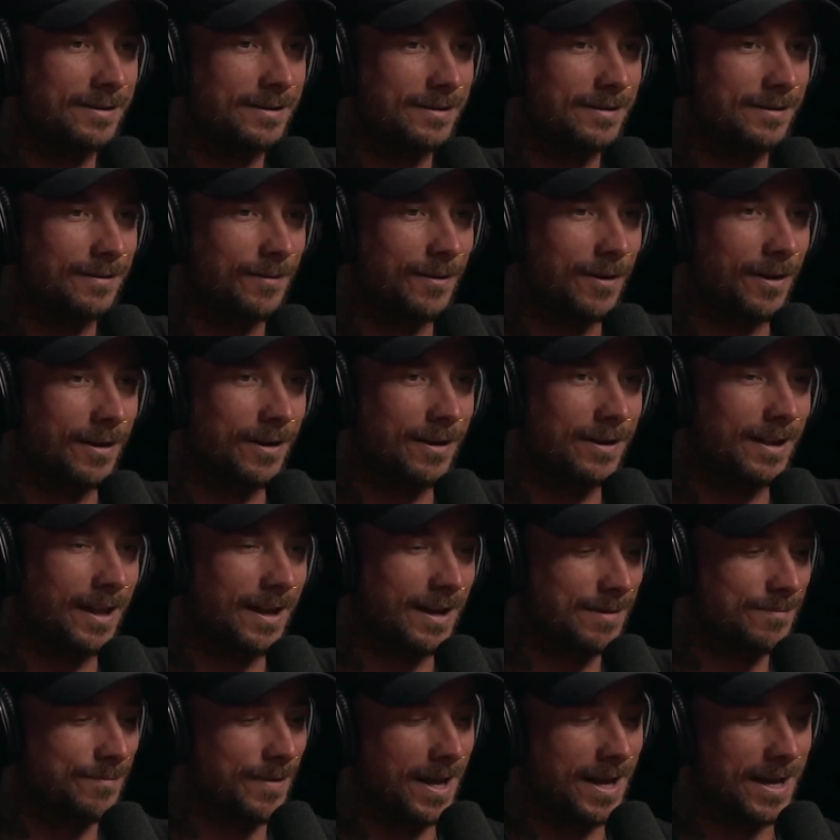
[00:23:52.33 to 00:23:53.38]
where it
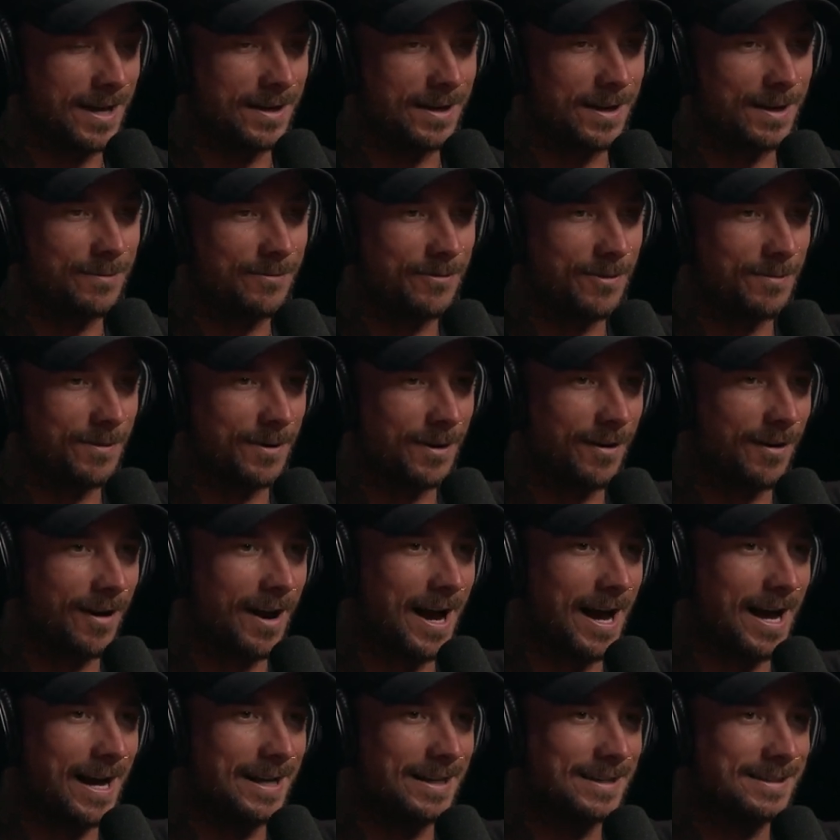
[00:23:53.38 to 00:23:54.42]
like panned up from the mm-hmm.
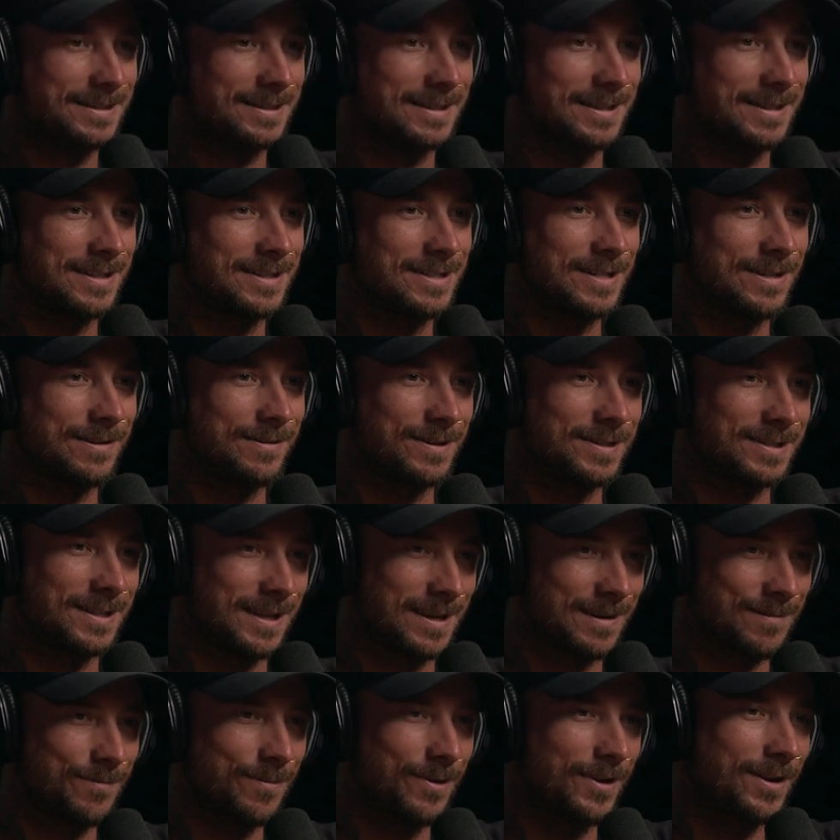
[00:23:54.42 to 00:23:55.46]
grass, mm-hmm. yeah, and she it. was
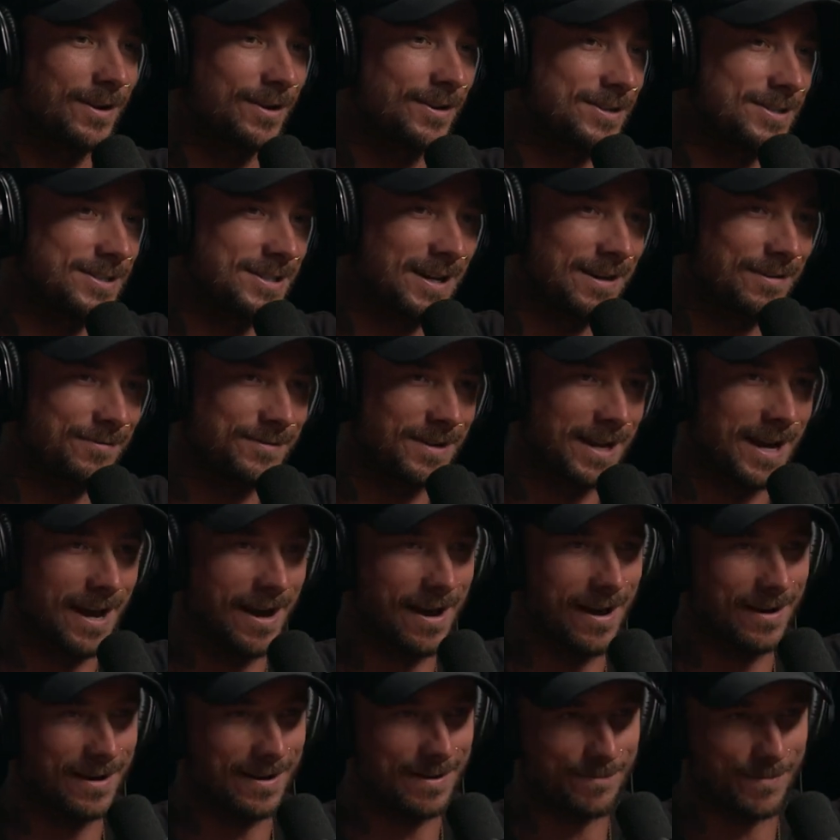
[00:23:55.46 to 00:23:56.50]
like putting her stuff
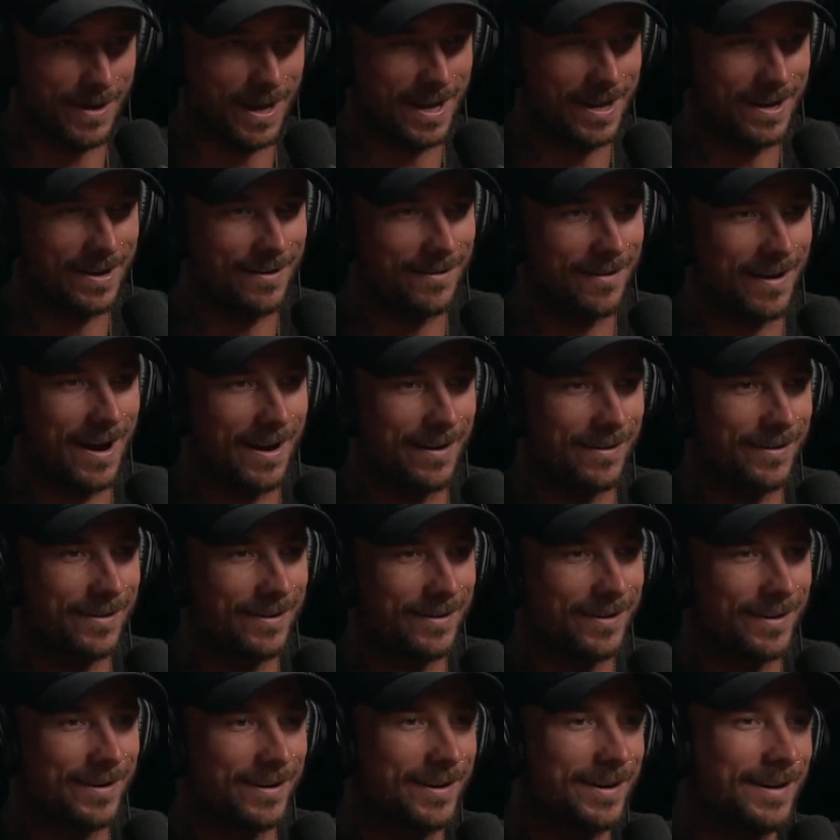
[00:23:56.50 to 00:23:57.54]
down. It panned around
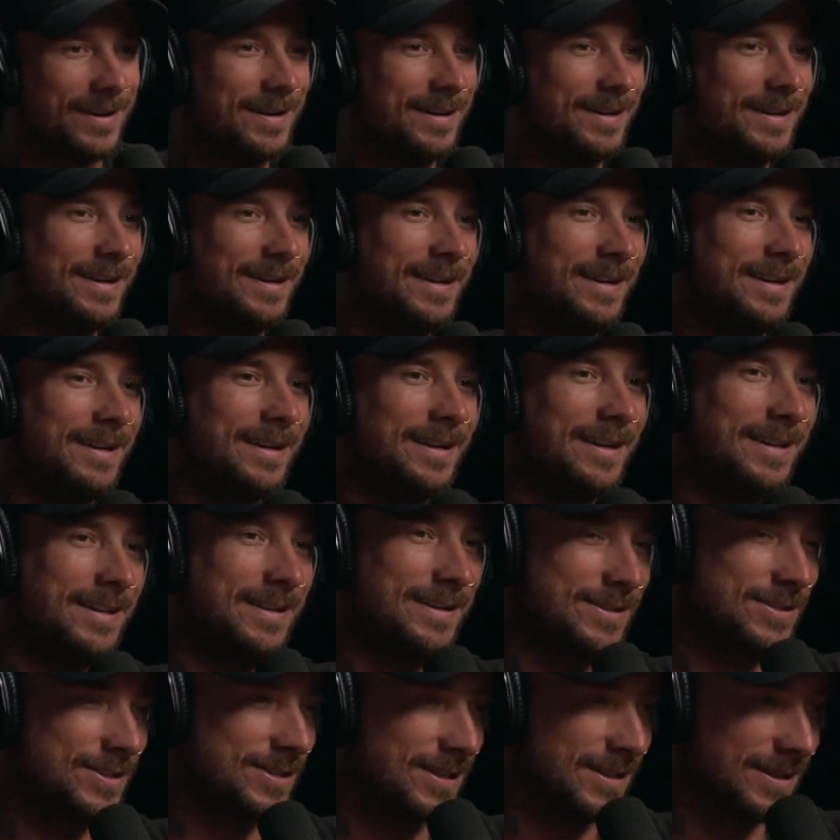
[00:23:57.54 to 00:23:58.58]
her, yeah. and
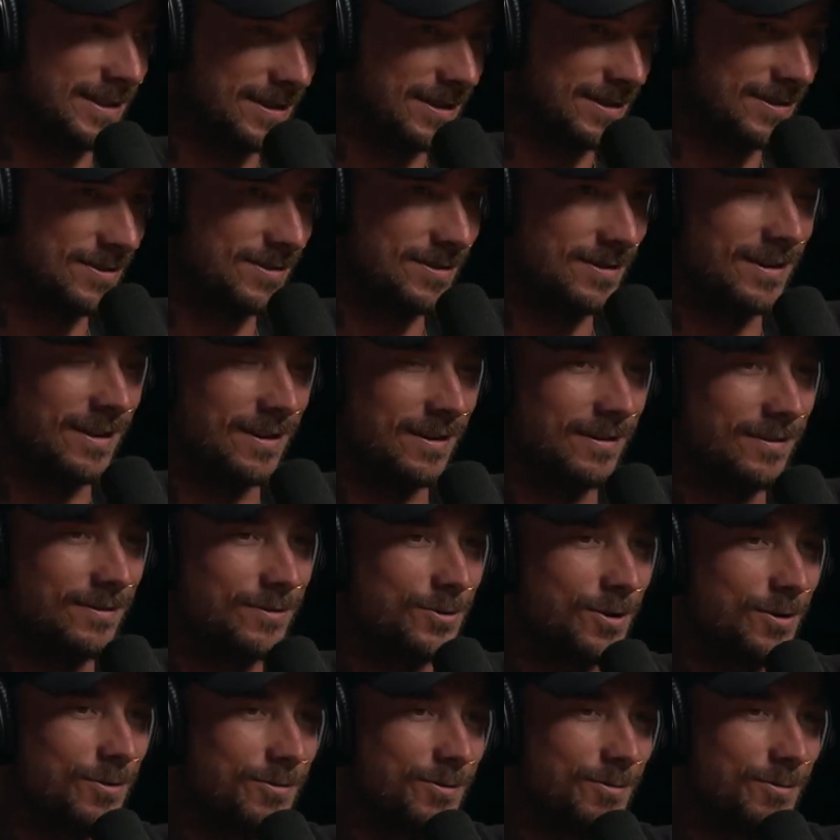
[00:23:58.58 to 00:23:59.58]
then she you know drove the